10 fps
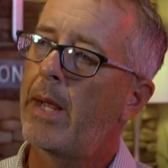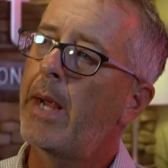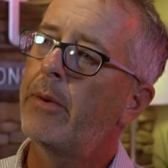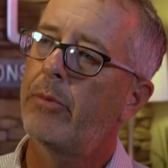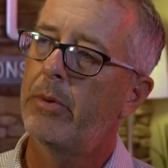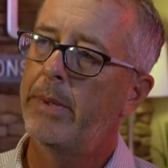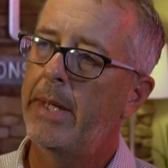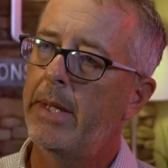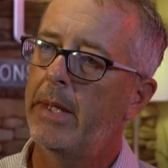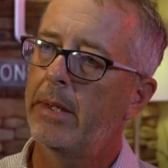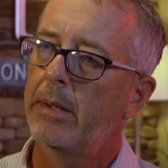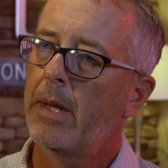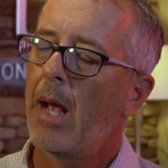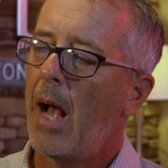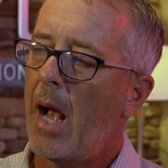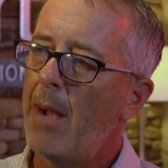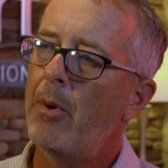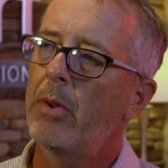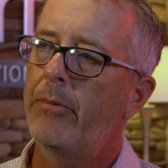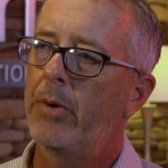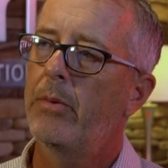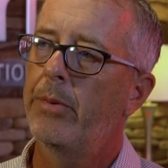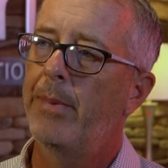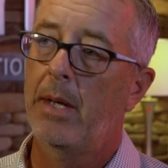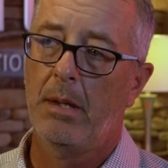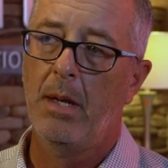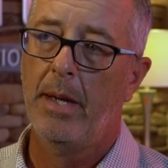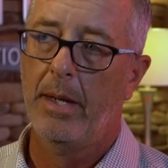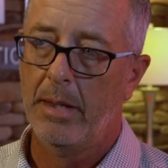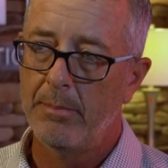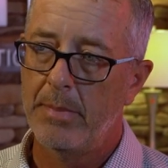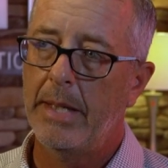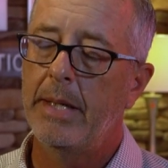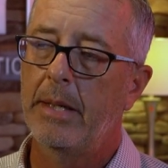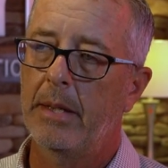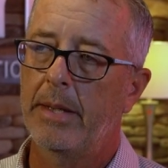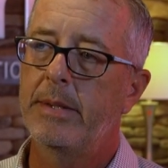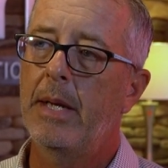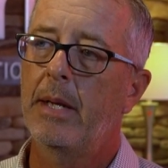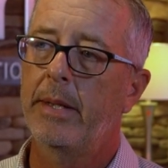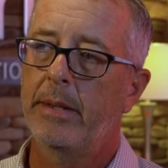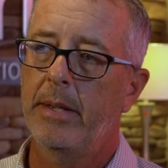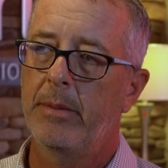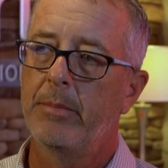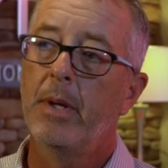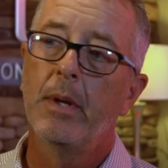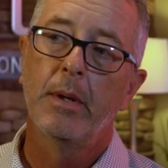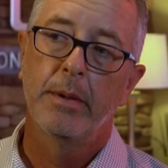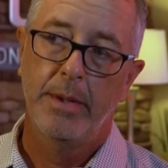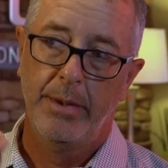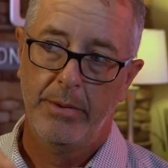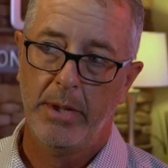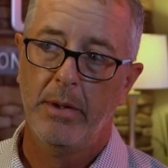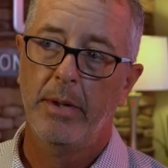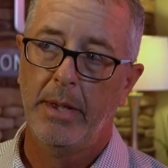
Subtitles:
late for a meeting, I'm on the phone with my client immediately telling them that there